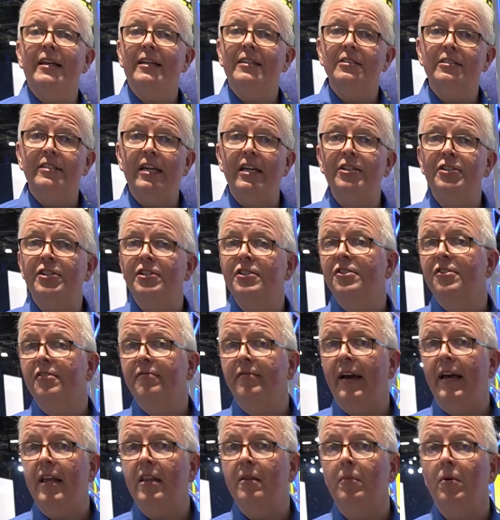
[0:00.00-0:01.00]
extensions
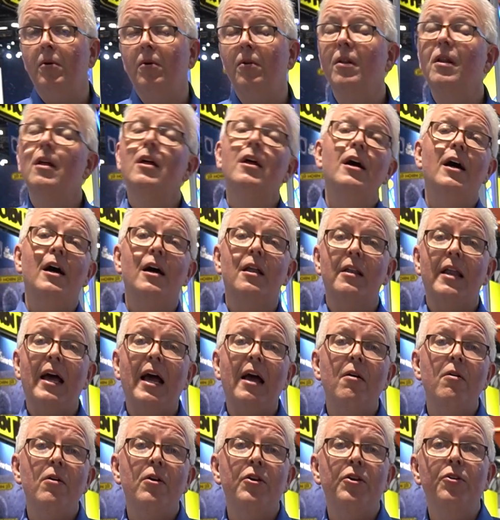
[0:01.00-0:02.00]
available,
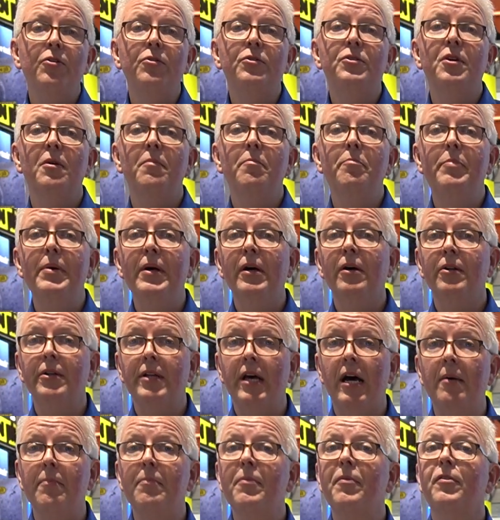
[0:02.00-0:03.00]
allowing you to build
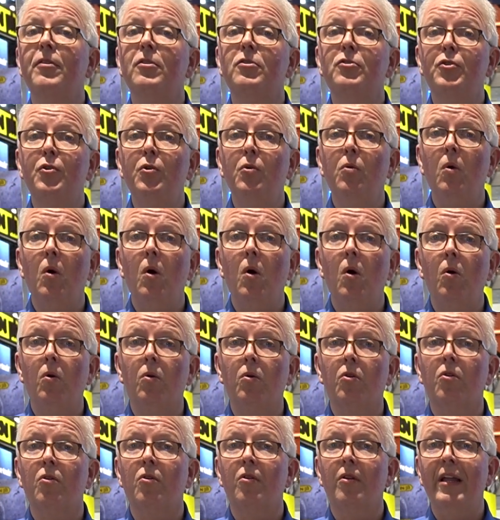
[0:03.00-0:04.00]
up the tool
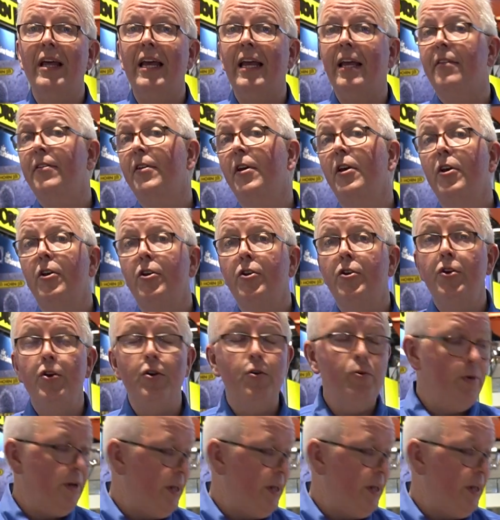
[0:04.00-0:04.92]
holder length you